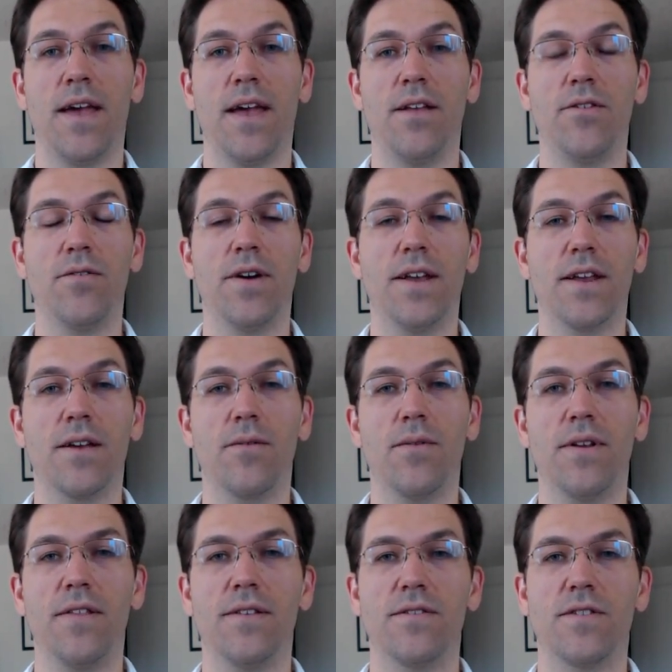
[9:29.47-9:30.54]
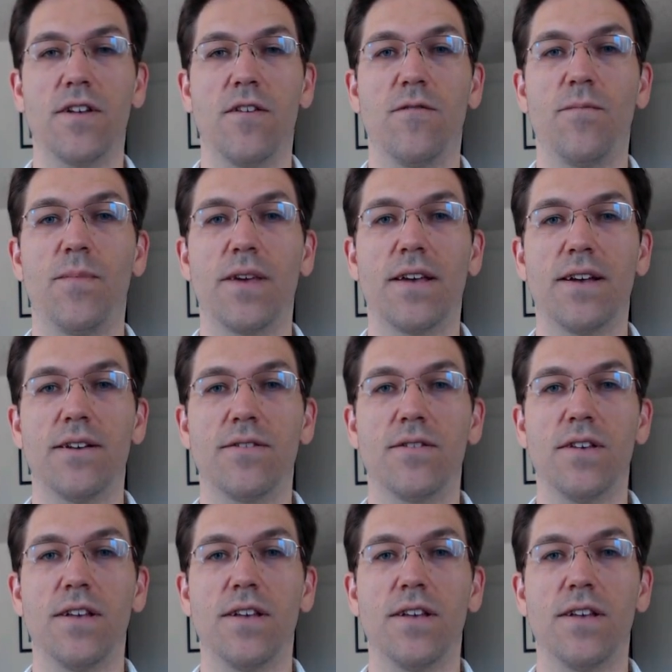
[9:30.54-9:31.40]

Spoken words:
and you got to get rid of this stuff because